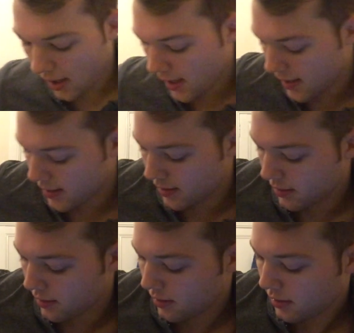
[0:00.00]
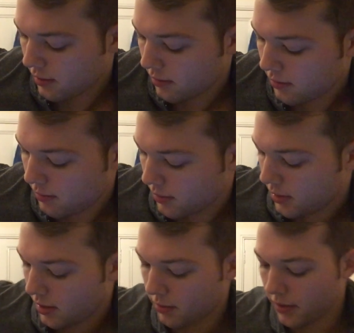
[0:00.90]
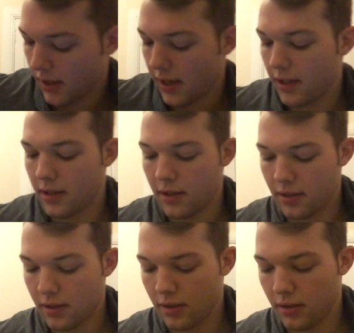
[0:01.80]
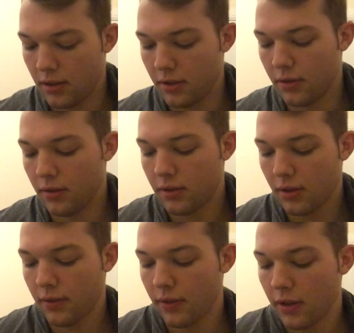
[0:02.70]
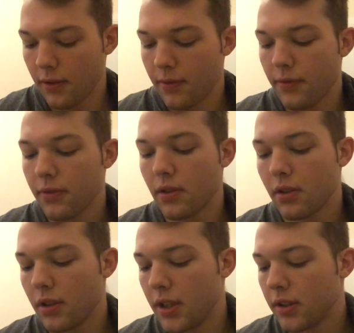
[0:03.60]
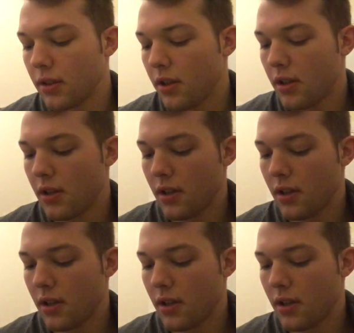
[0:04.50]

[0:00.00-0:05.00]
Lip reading: and we'll see what that yields for insulin.